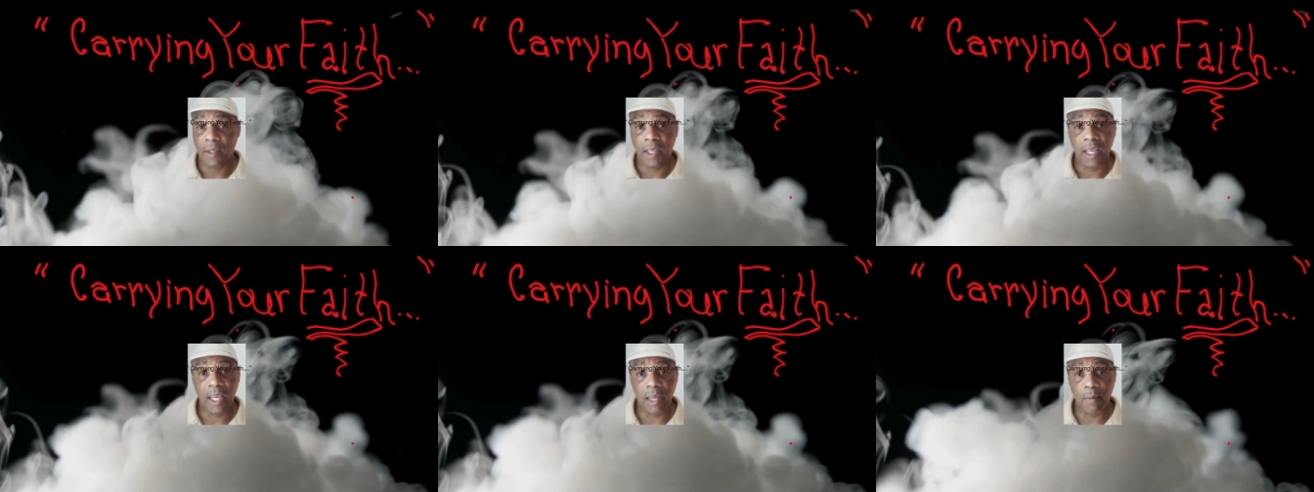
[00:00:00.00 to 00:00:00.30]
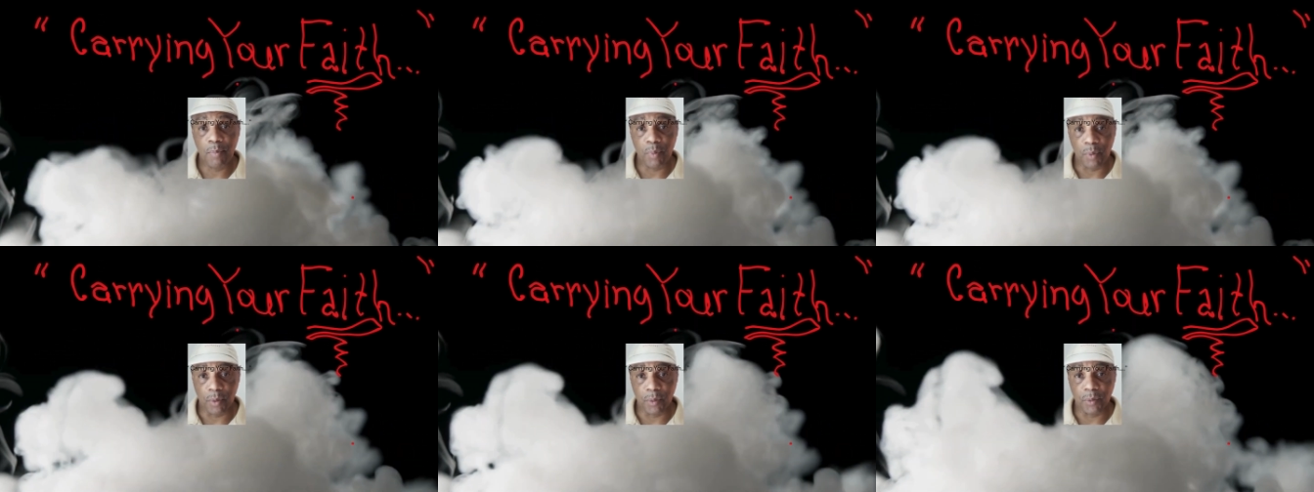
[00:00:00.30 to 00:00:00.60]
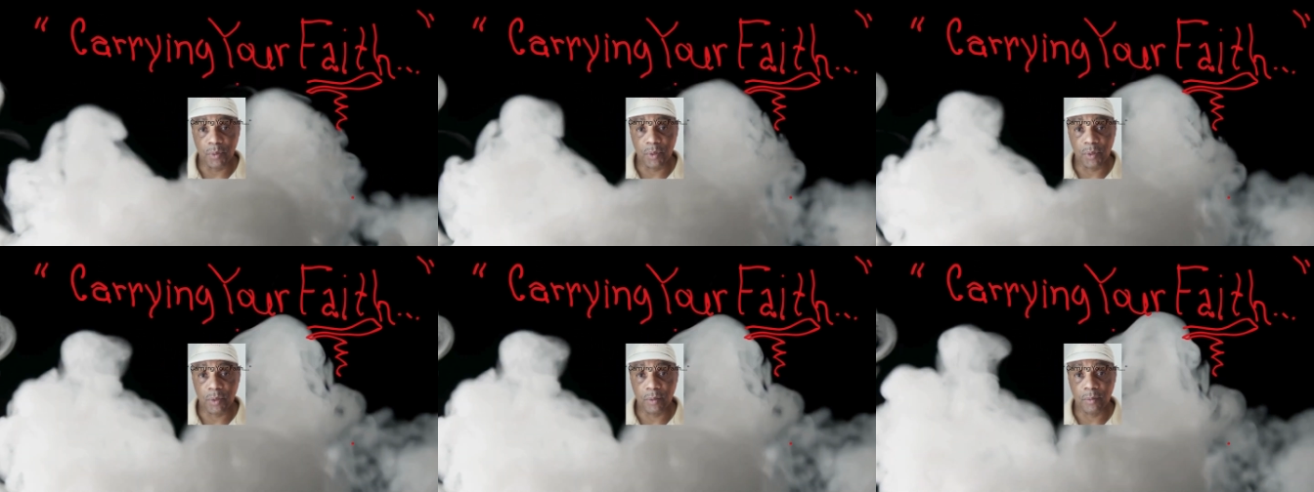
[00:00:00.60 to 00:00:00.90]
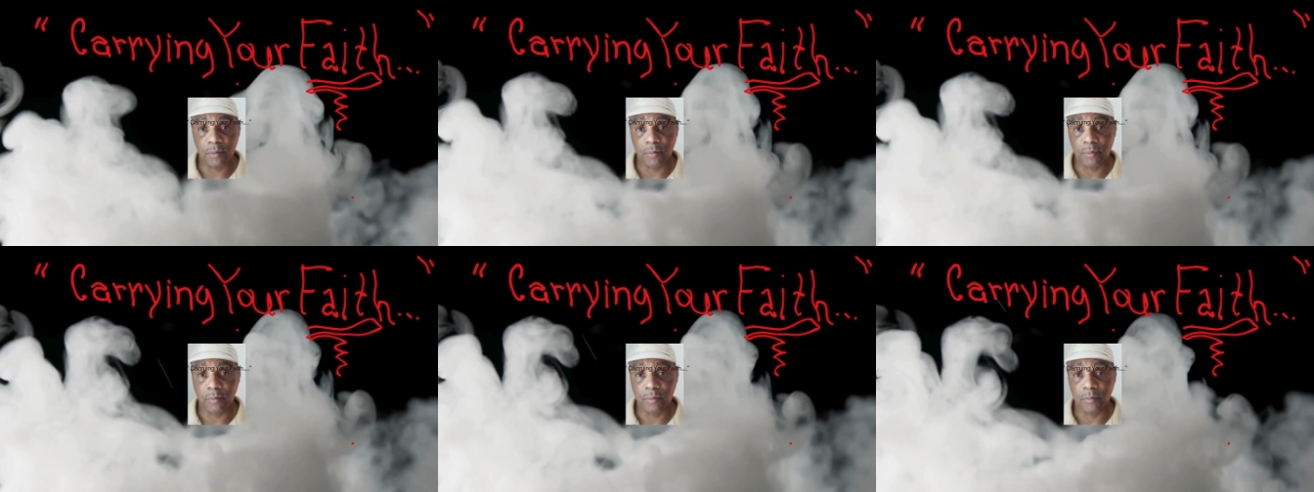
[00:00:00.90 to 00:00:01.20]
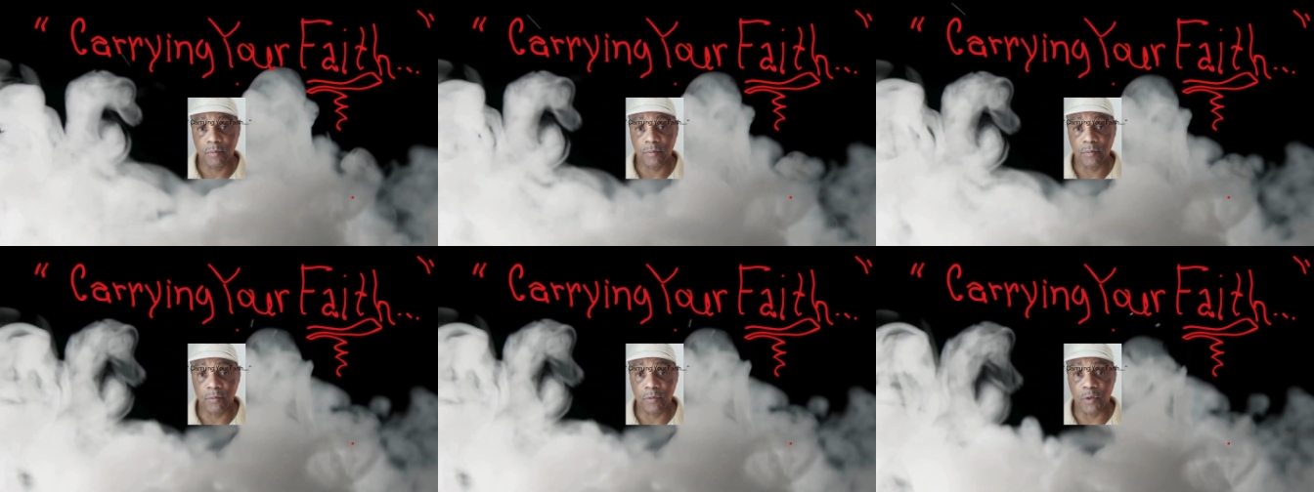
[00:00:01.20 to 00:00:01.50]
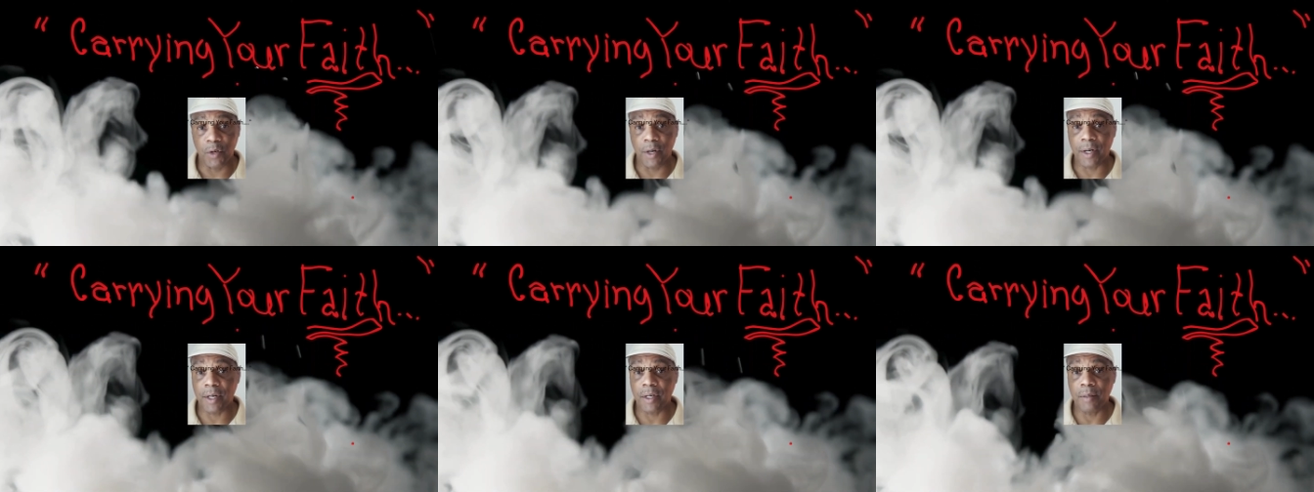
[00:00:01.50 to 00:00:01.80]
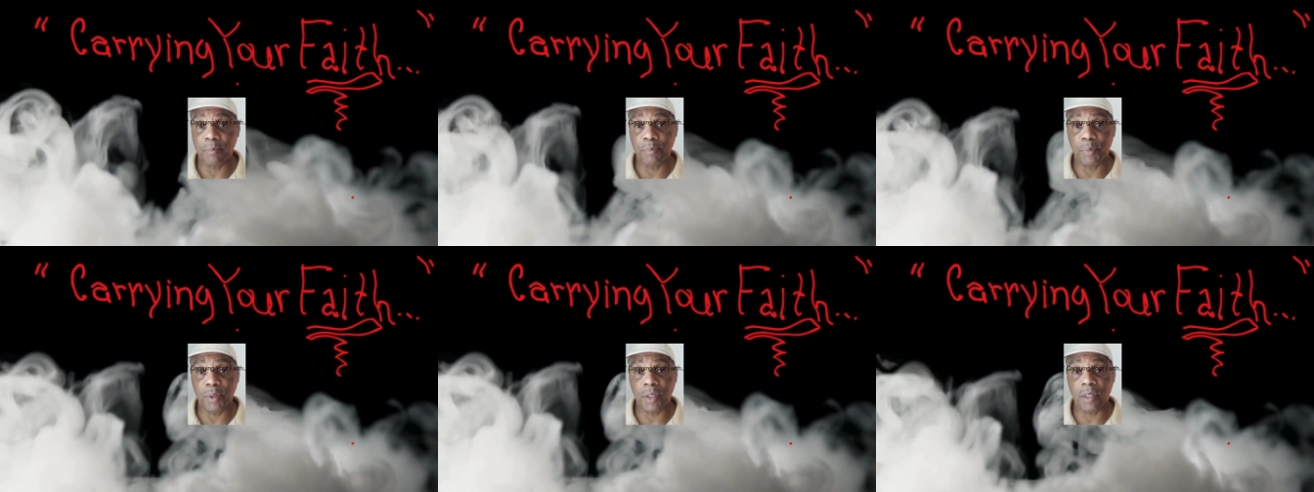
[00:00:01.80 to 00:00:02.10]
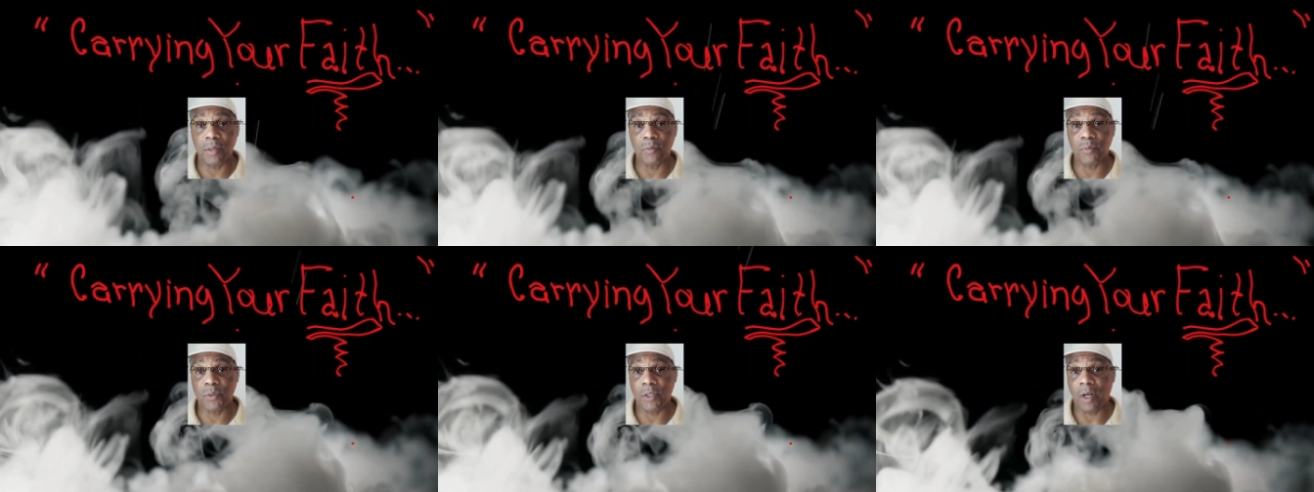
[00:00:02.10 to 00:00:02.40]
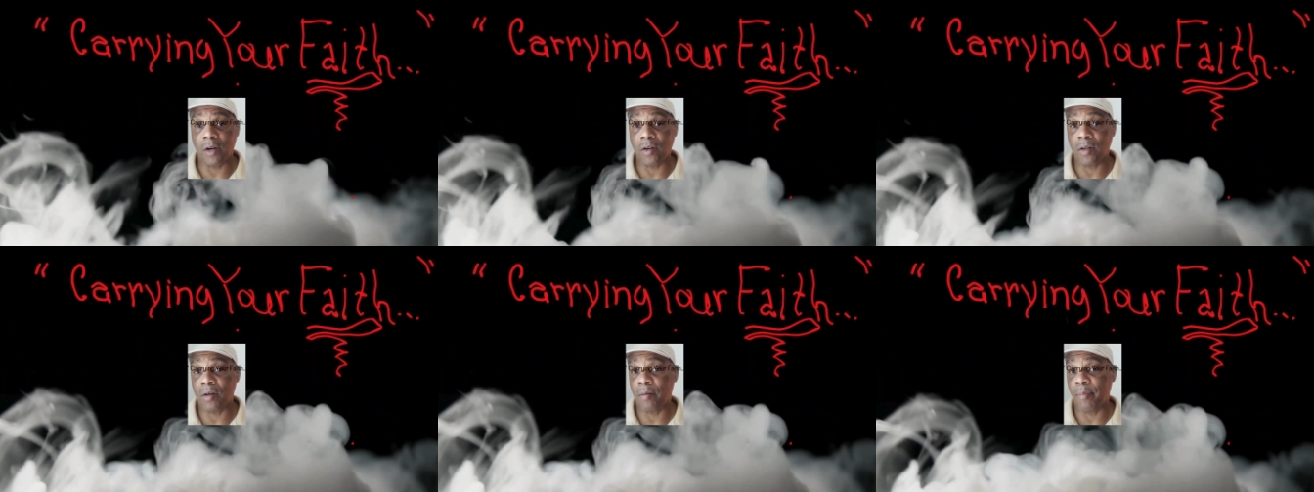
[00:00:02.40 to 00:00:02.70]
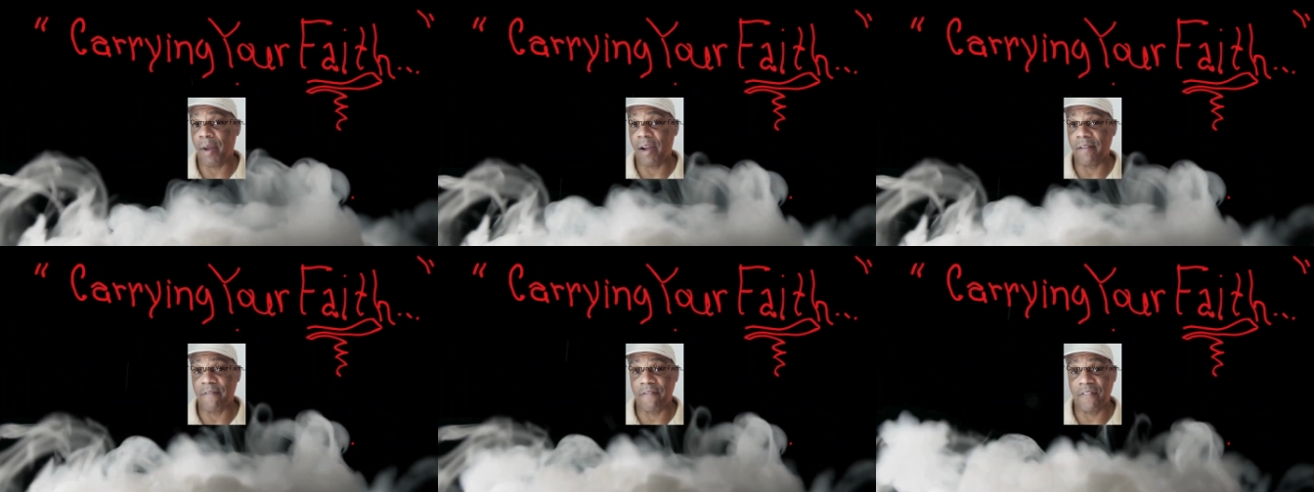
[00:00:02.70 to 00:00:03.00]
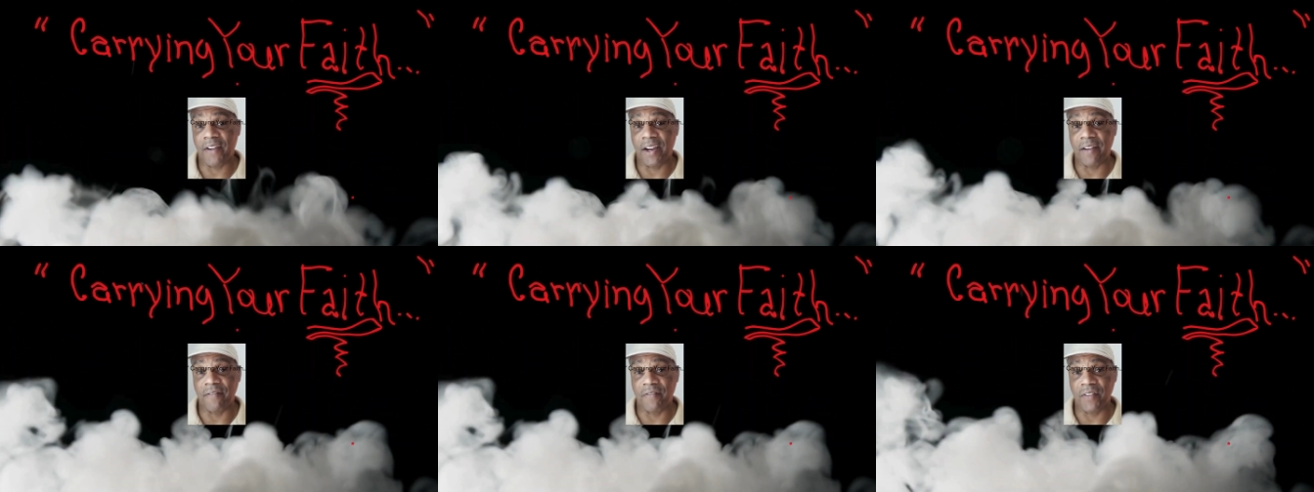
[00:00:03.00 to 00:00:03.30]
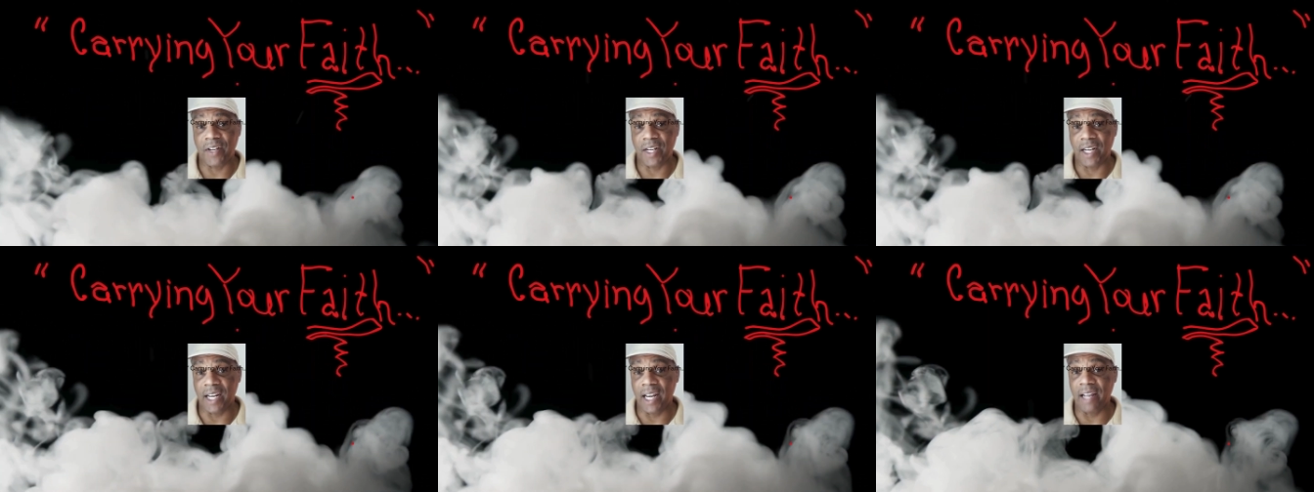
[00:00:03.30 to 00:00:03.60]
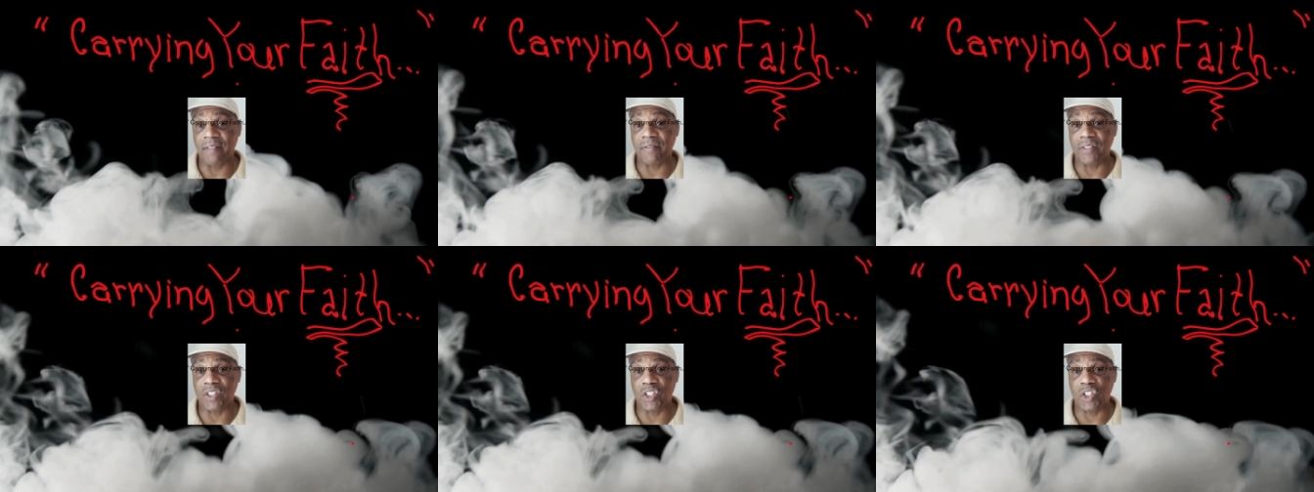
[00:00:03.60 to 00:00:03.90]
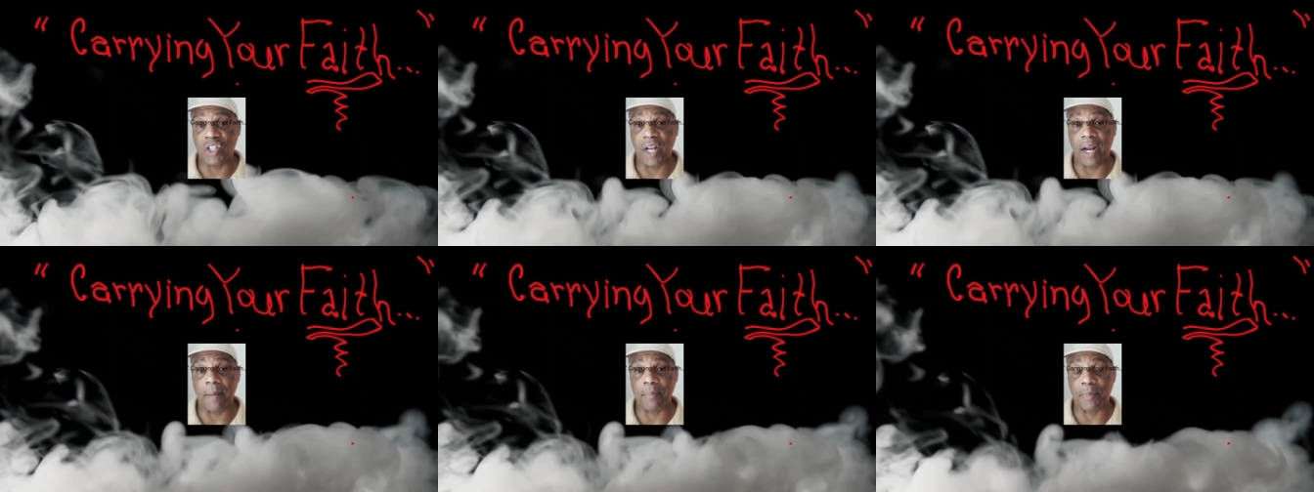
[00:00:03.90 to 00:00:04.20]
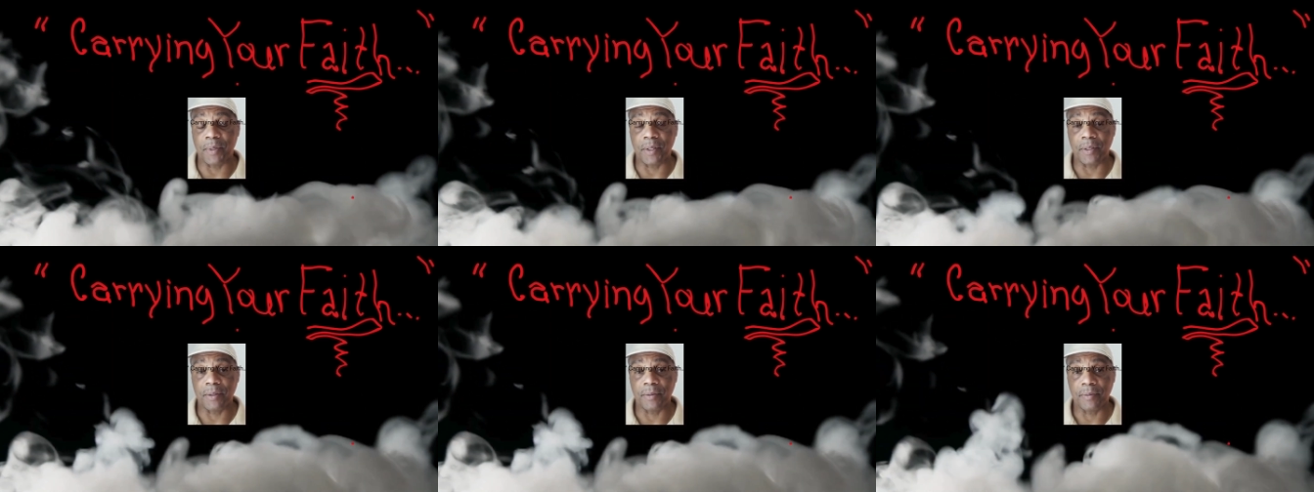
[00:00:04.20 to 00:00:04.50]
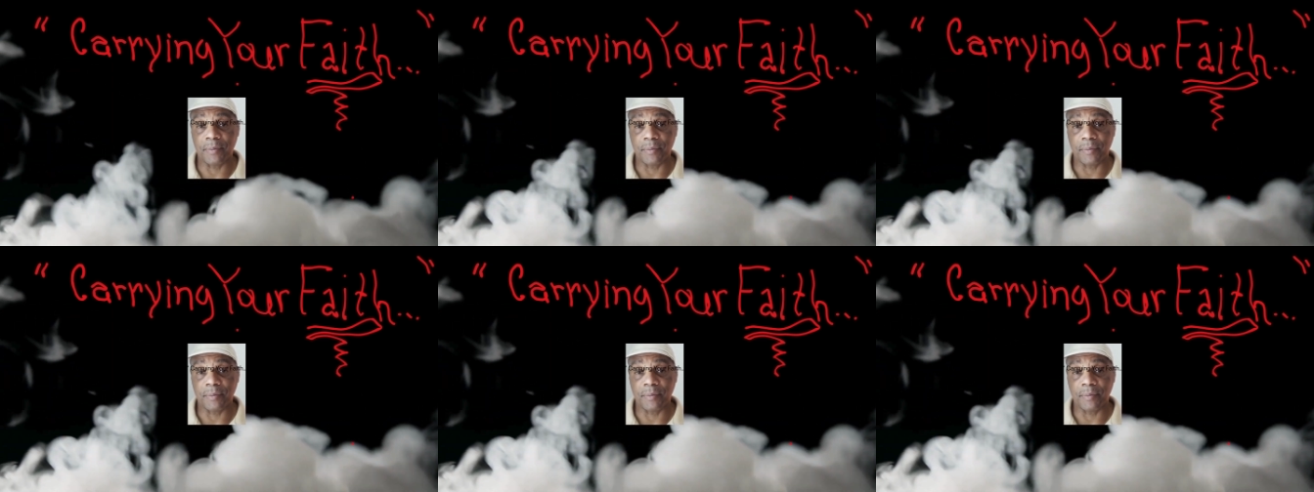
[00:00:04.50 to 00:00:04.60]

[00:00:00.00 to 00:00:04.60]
Hebrews, very good book of talking about faith in the 11th chapter